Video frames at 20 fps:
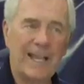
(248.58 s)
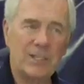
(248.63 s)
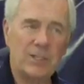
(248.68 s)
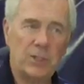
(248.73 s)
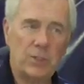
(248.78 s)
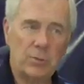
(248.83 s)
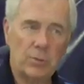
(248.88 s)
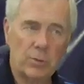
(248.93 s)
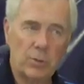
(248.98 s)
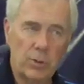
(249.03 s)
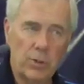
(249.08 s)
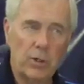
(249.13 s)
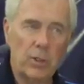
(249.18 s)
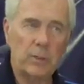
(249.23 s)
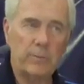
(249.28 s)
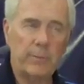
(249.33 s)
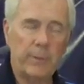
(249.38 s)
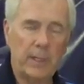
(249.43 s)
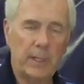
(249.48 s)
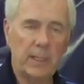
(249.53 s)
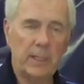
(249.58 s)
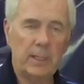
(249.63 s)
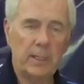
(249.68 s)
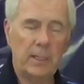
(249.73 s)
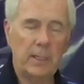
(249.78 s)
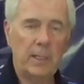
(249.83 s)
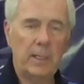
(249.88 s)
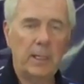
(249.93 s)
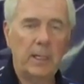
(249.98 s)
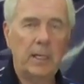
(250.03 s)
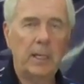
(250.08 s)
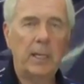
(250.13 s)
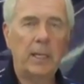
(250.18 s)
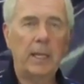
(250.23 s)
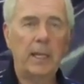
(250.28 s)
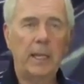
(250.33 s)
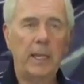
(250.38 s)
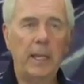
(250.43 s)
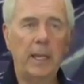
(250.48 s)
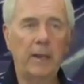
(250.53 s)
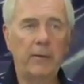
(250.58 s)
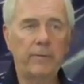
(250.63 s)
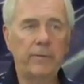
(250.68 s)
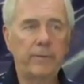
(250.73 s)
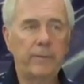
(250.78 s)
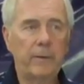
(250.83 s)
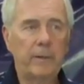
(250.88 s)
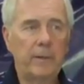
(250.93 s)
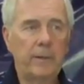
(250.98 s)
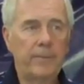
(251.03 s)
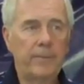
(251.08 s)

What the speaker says: as you could be if